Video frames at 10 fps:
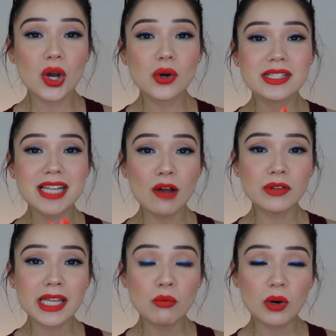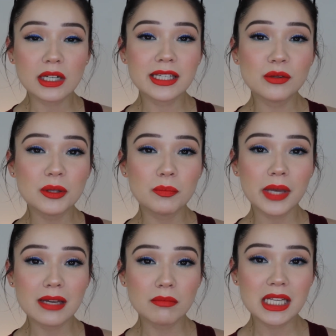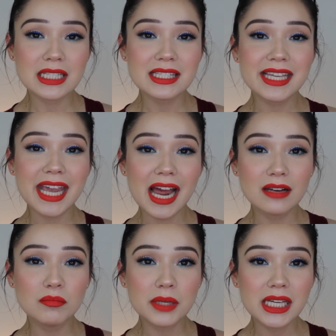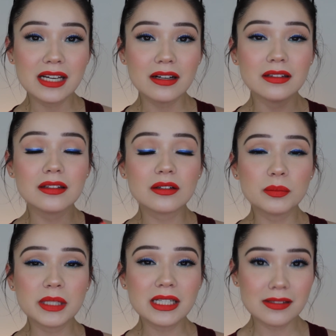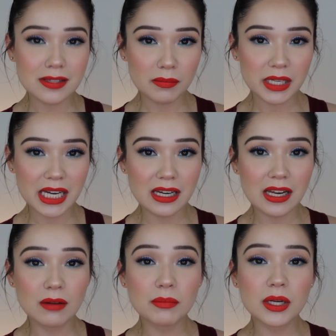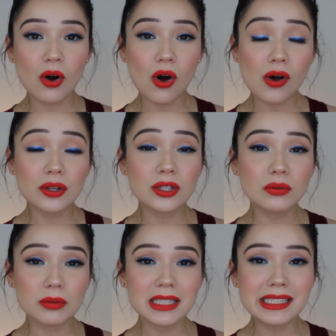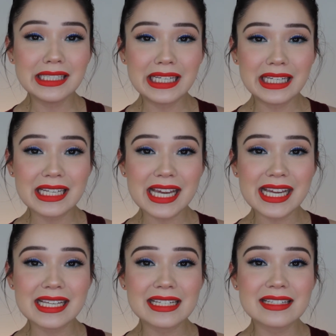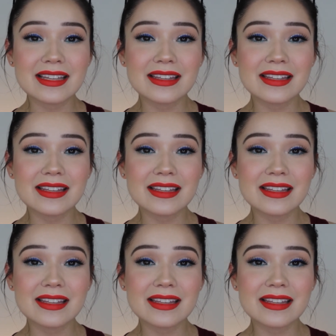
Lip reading: So definitely working with pigments can be a little bit intimidating, but all you really need is